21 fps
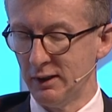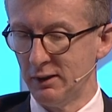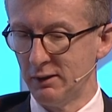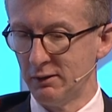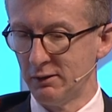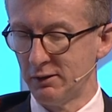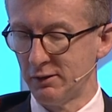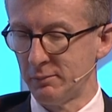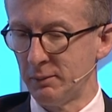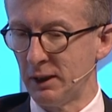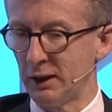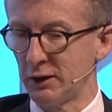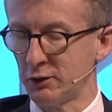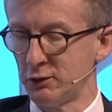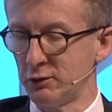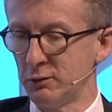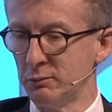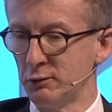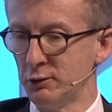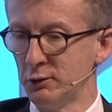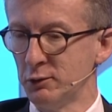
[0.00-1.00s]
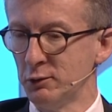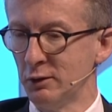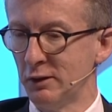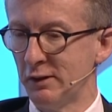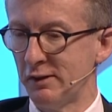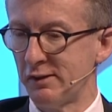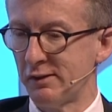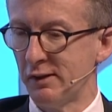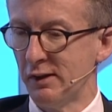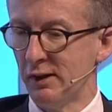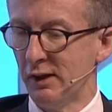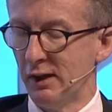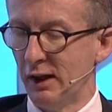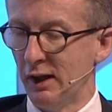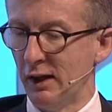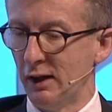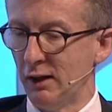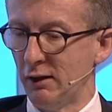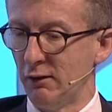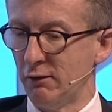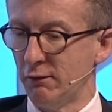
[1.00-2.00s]
spectrum rules
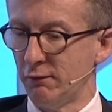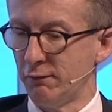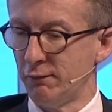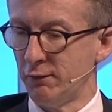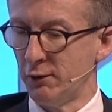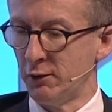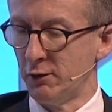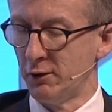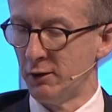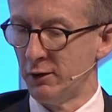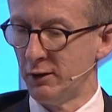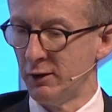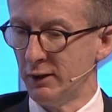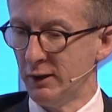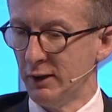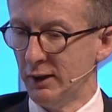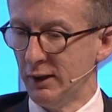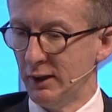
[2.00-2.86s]
for